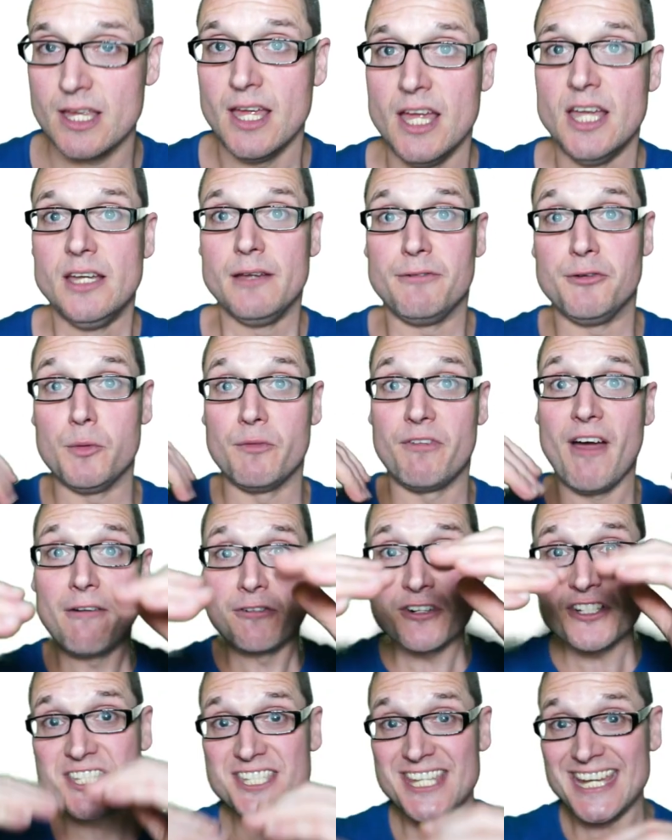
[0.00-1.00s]
If you've ever
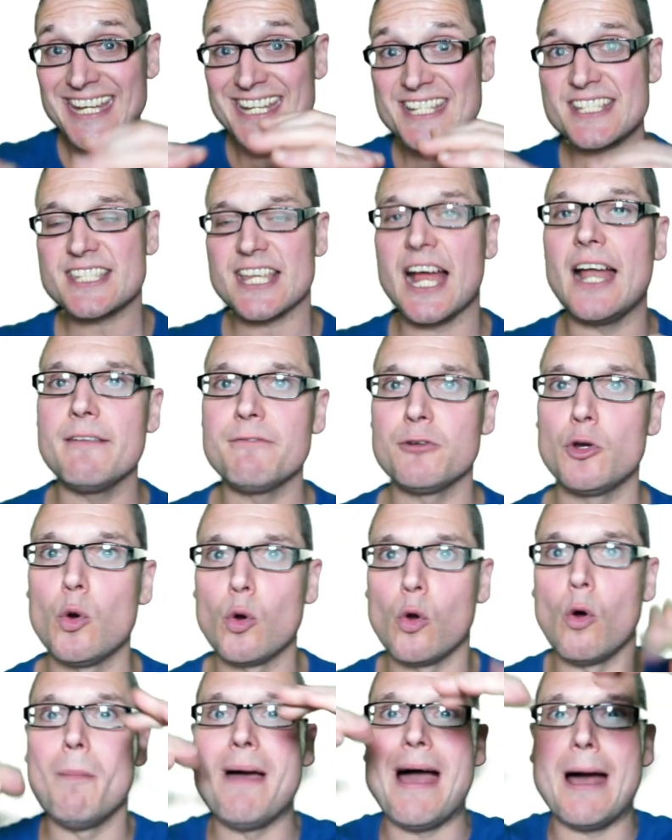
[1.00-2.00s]
seen inside of Google
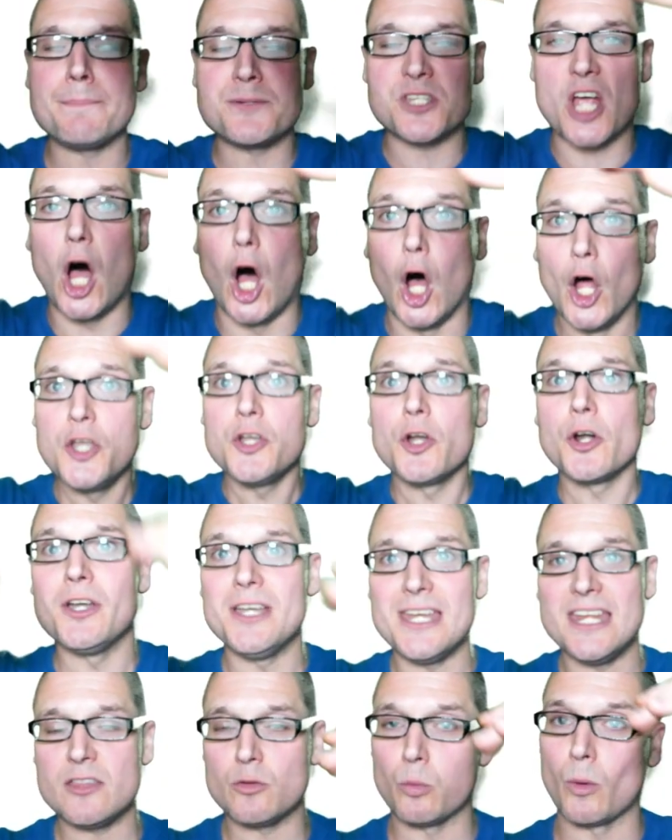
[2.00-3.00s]
Maps,
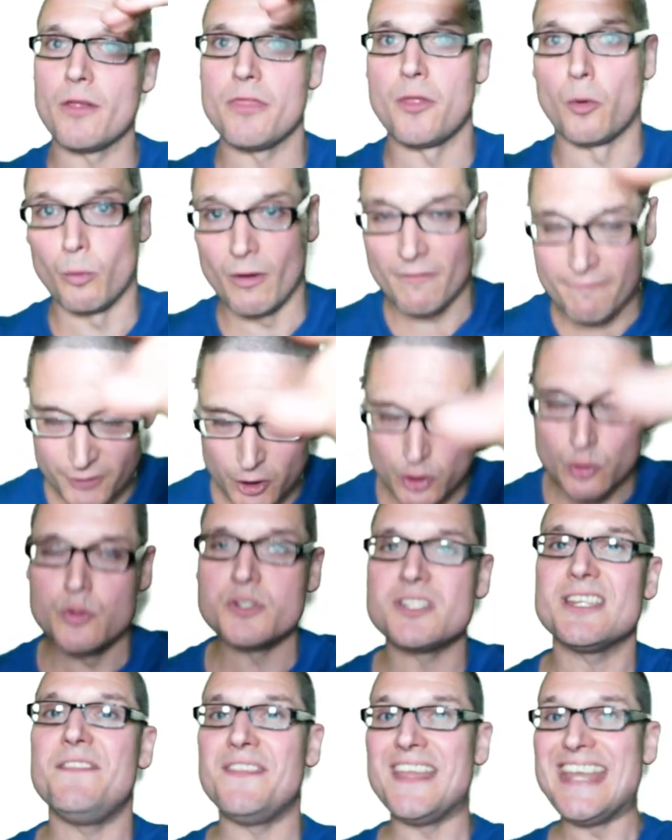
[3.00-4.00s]
underneath where the reviews
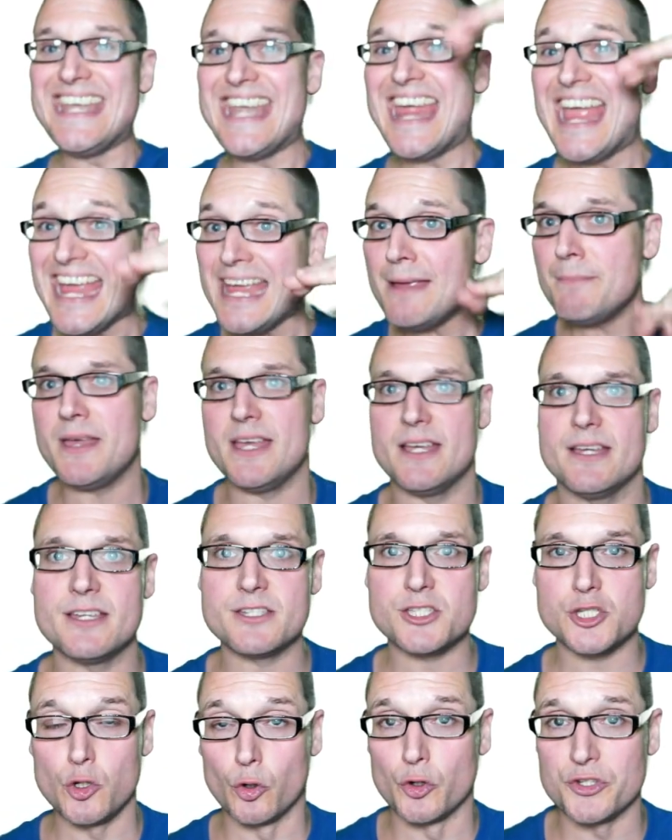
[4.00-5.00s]
and the name is,
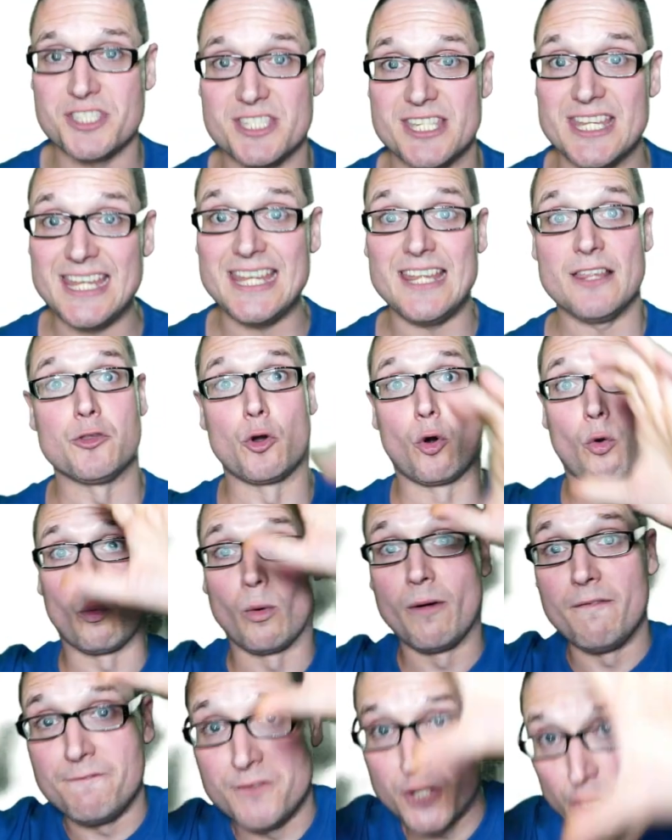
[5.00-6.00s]
you'll see either
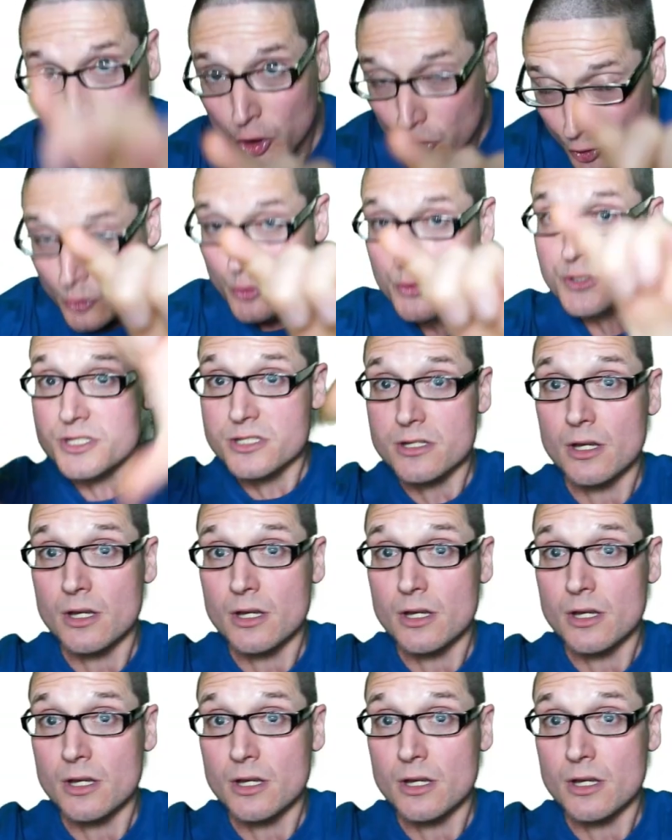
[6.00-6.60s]
reviews